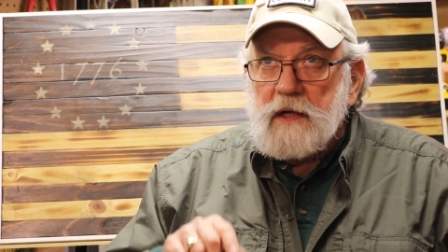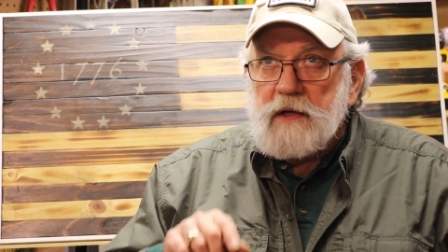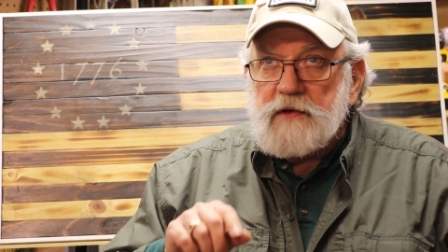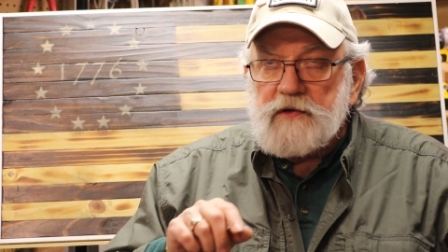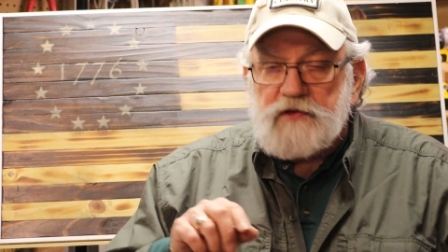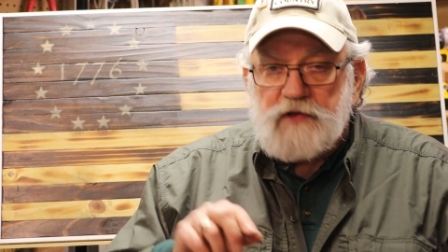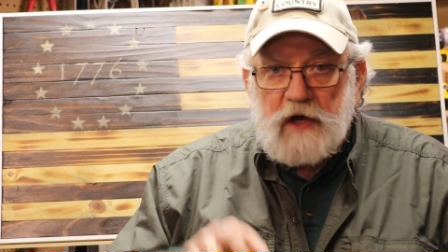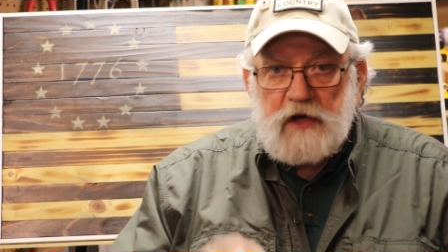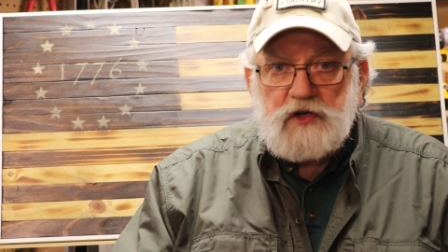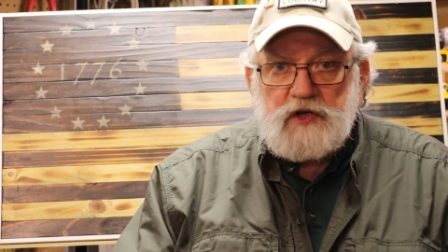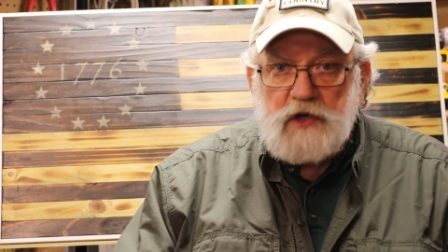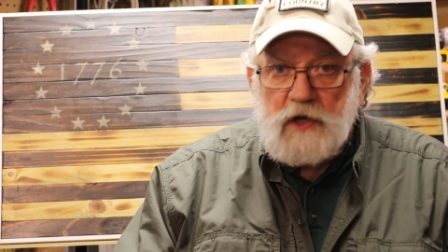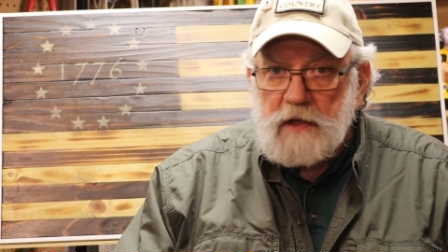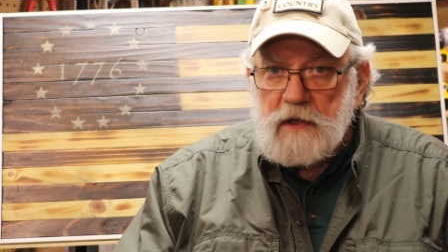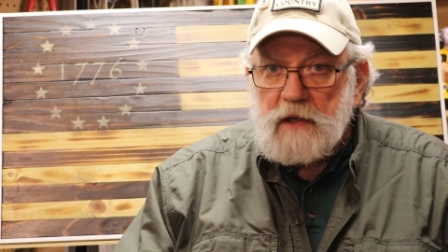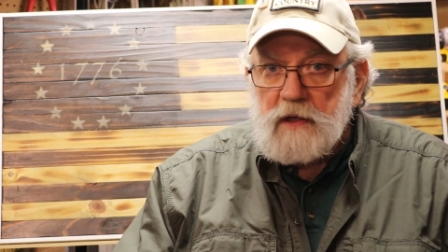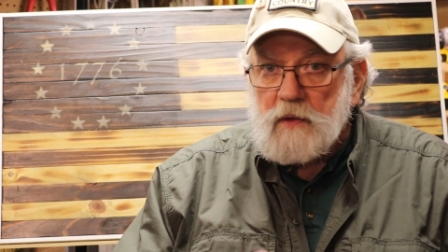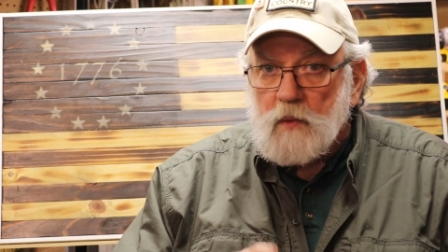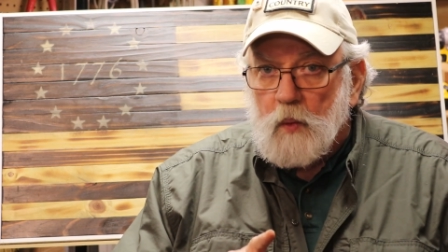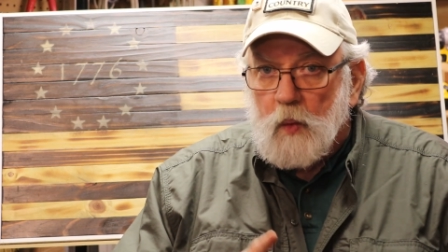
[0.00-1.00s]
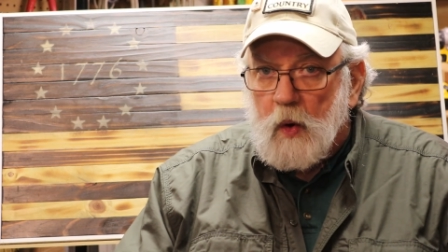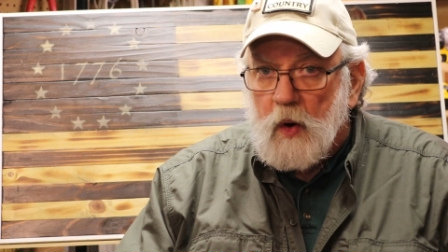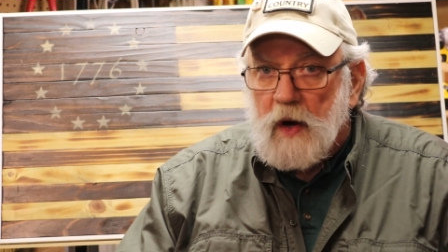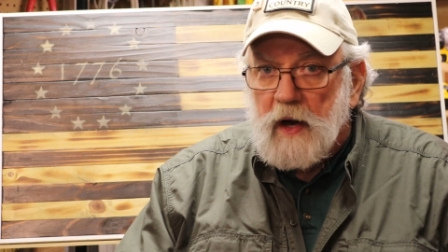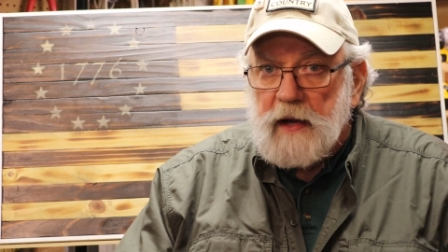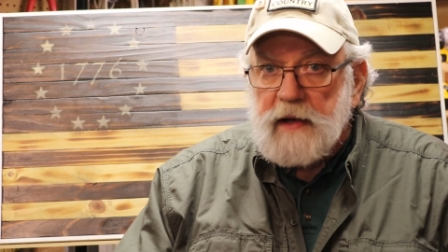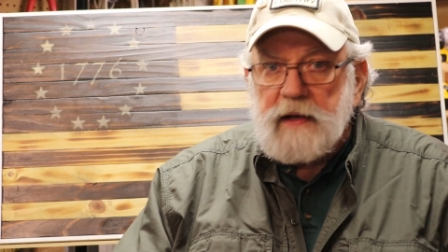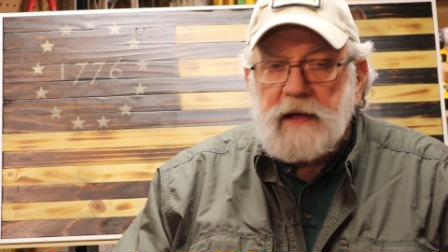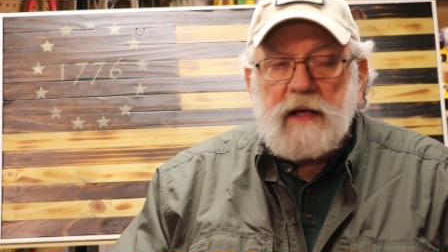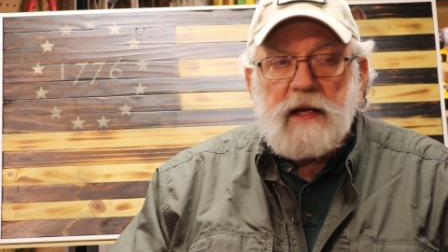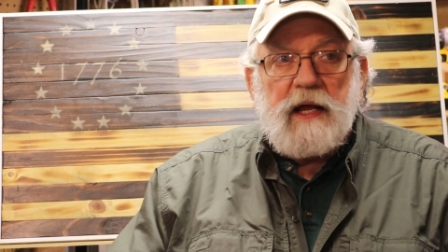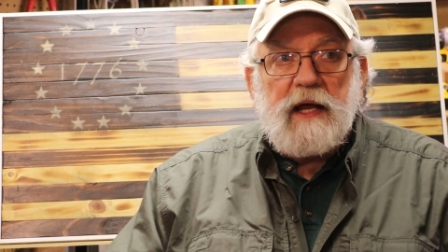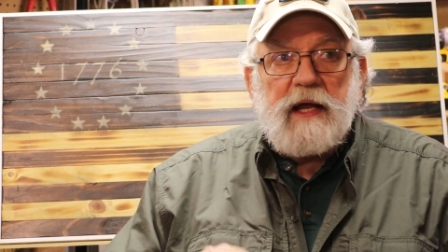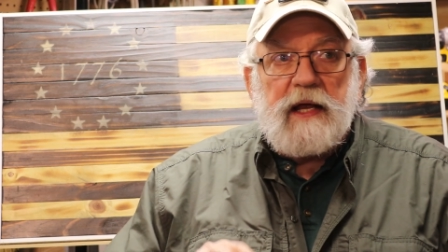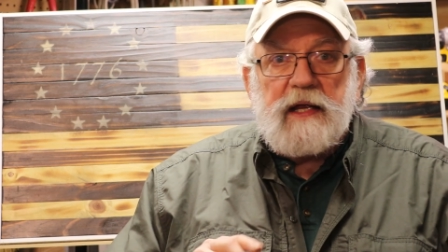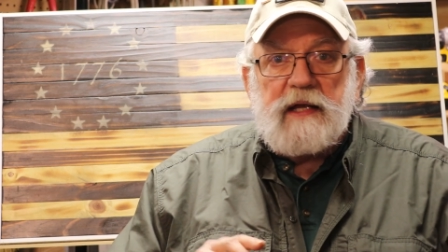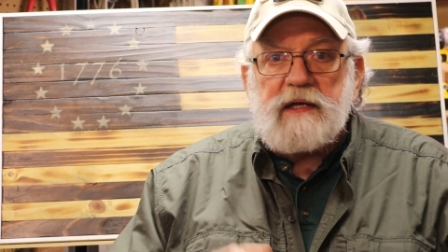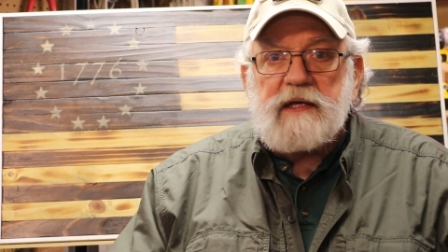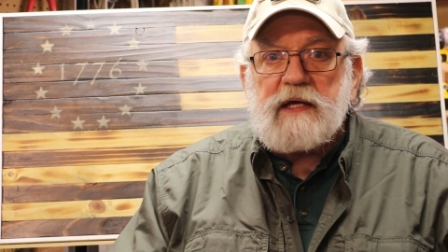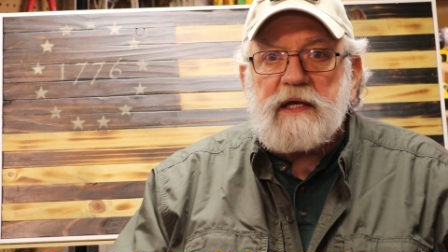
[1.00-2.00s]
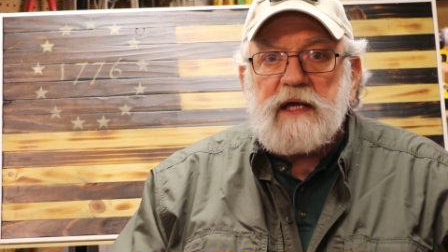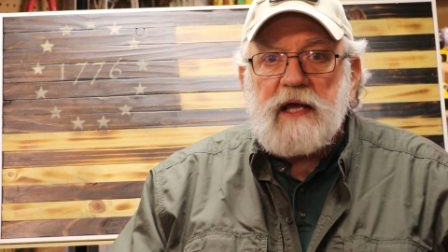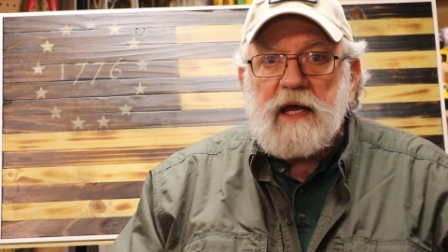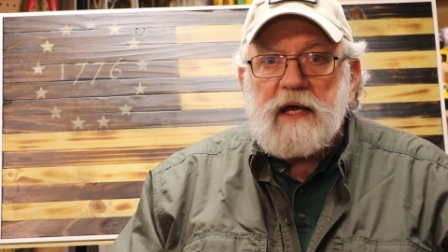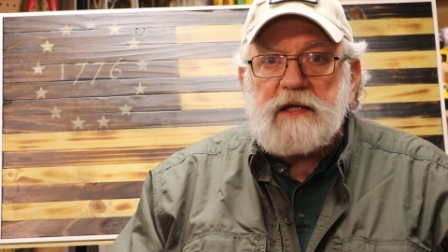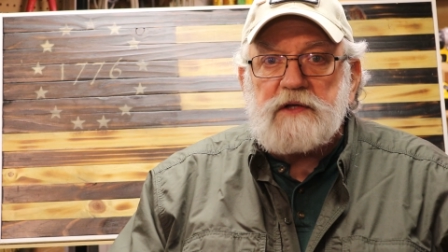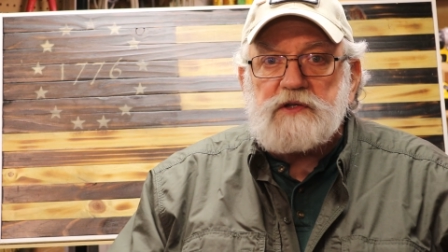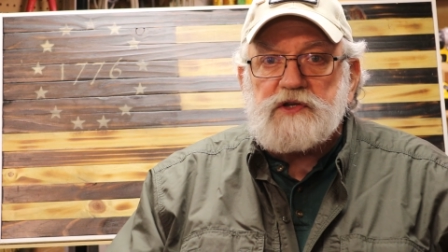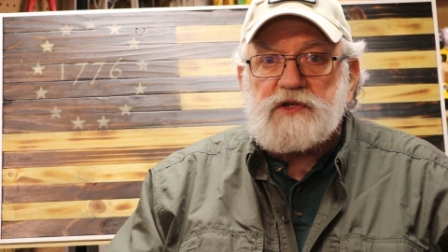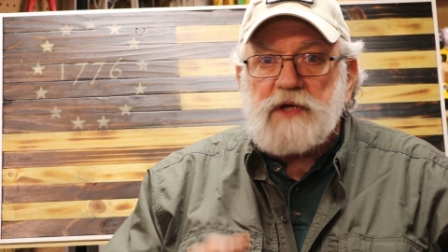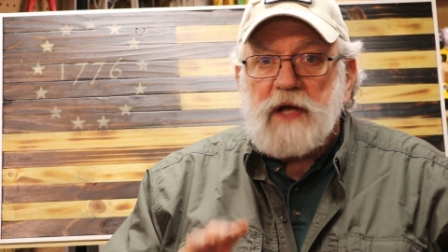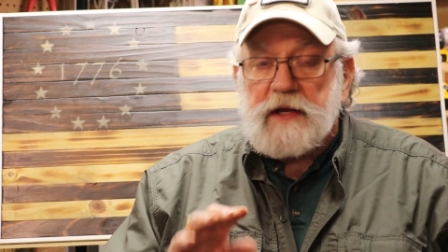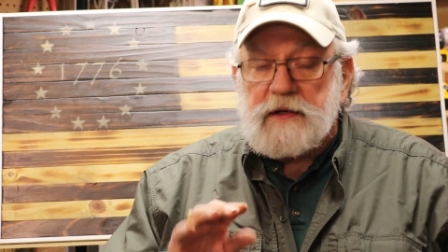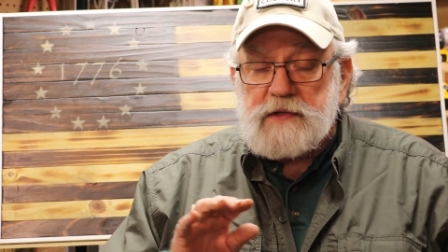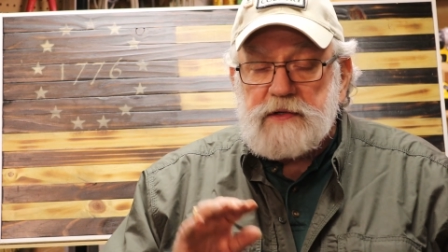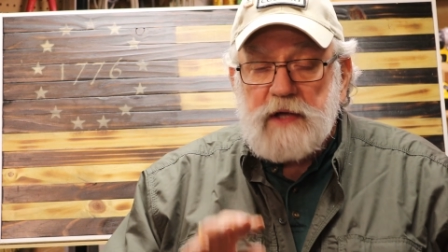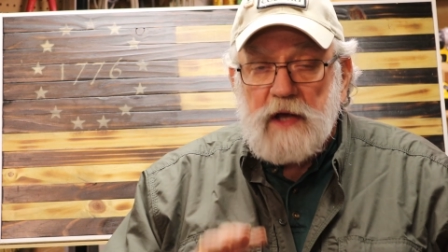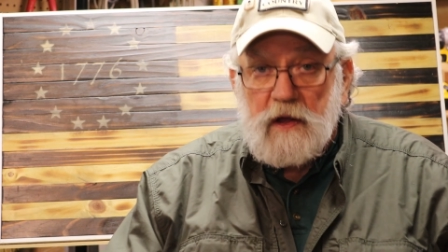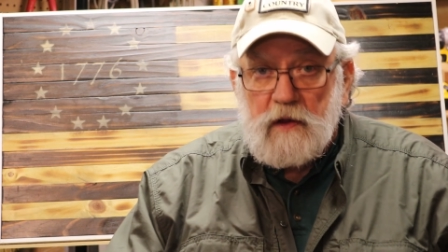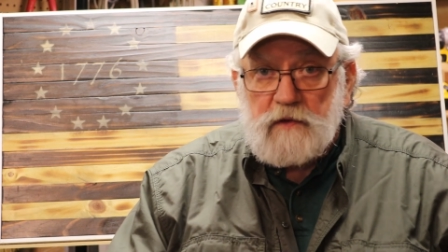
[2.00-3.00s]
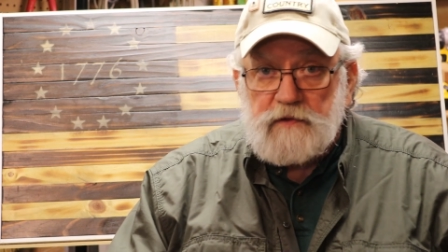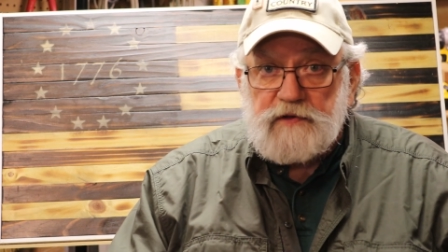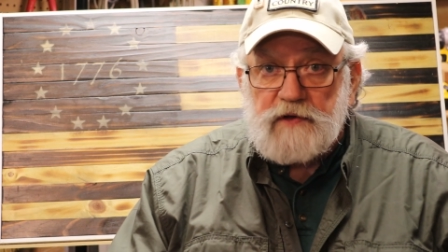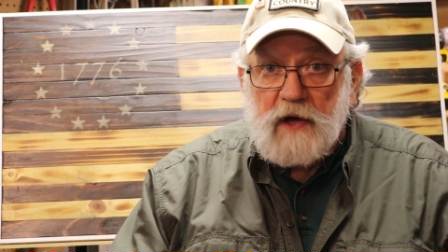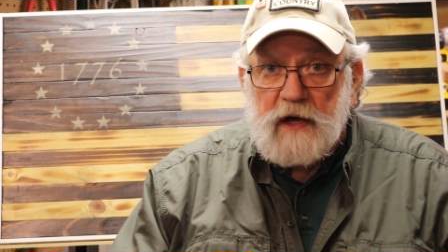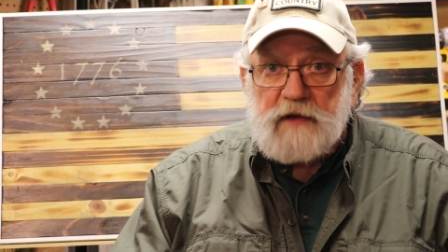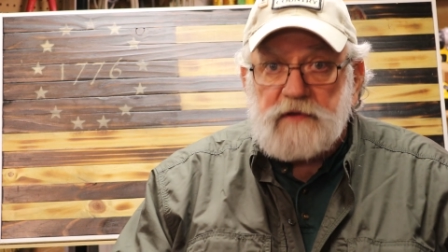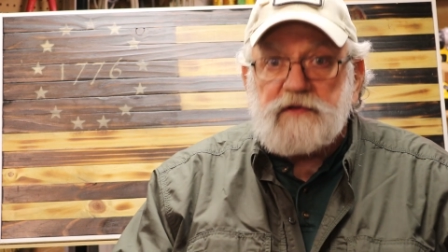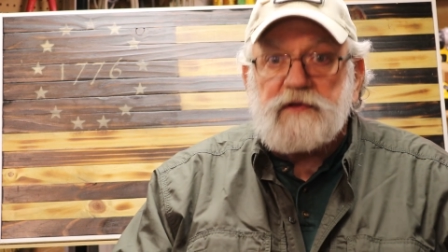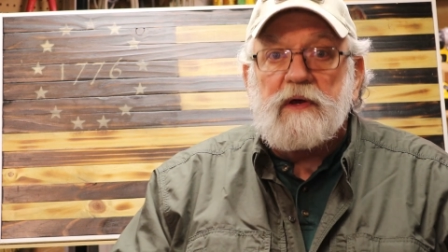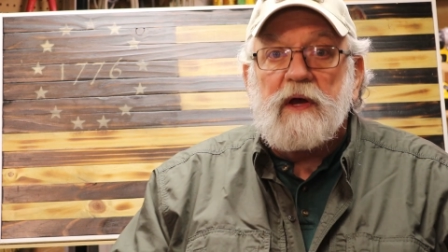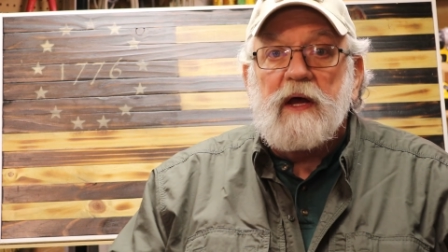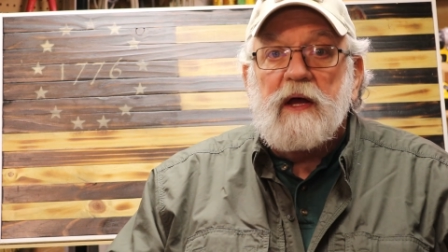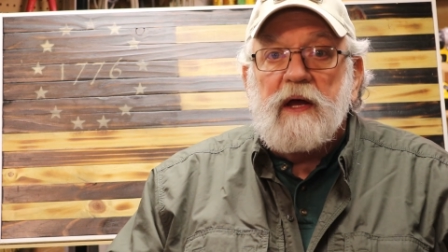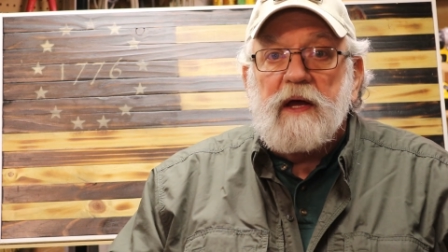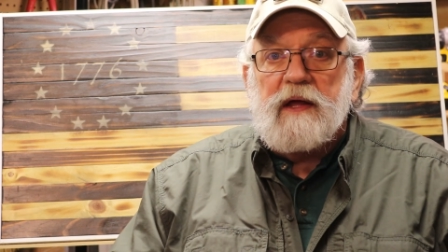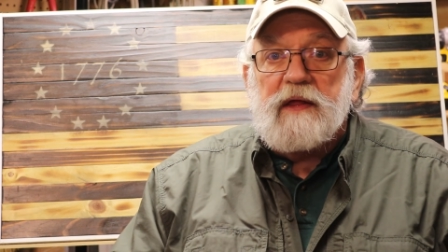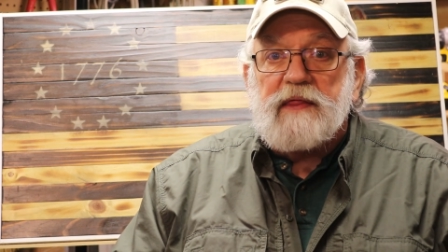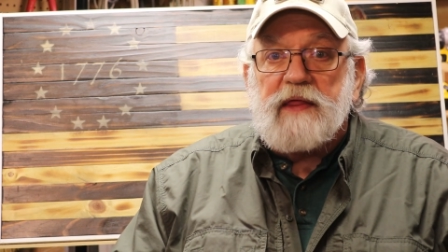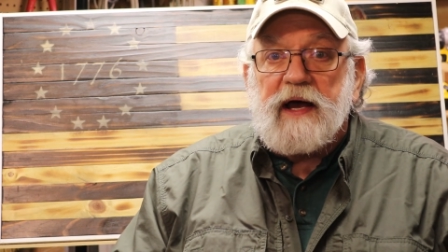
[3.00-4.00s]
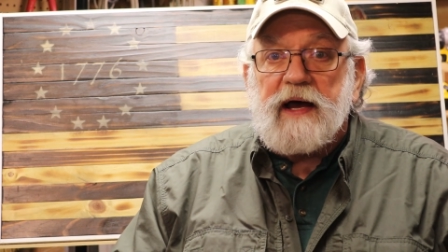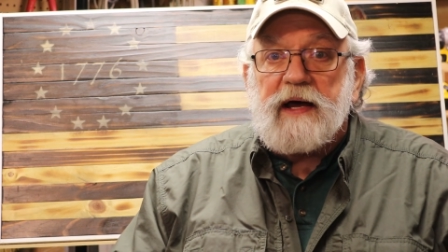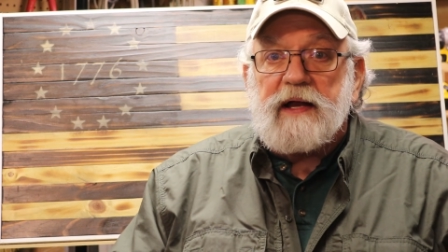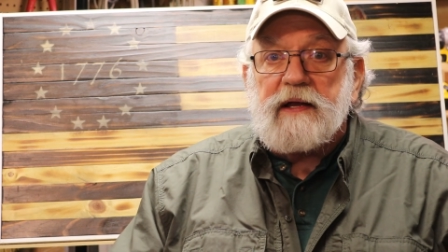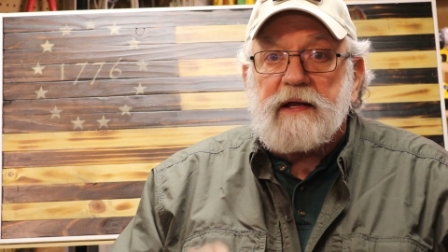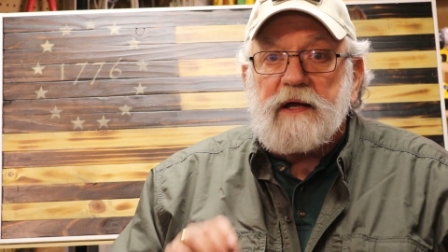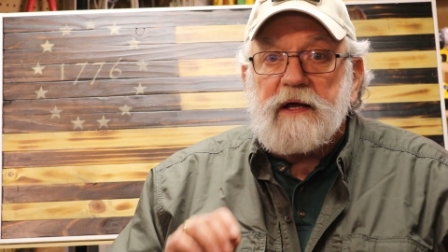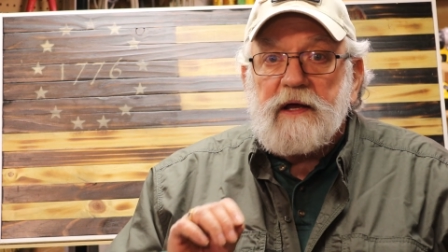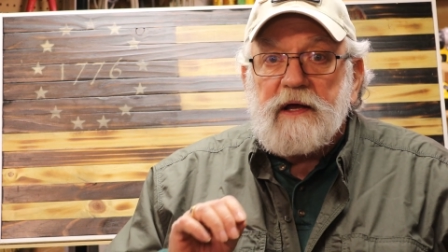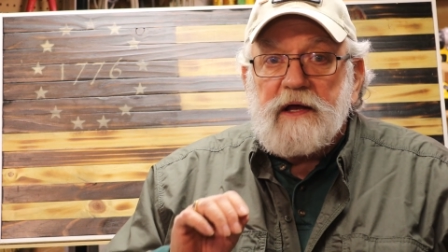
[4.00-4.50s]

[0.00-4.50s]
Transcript: Section 1 indicates and tells us that